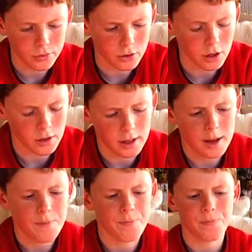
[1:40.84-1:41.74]
you've done
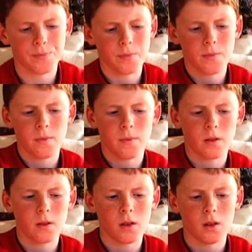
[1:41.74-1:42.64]
that,
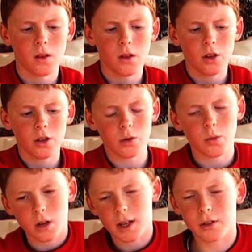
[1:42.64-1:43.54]
you
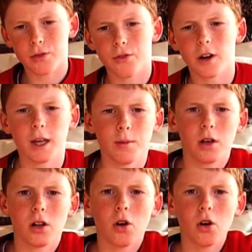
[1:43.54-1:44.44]
want like a
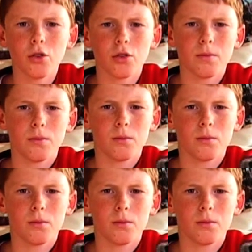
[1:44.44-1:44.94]
fibre cloth,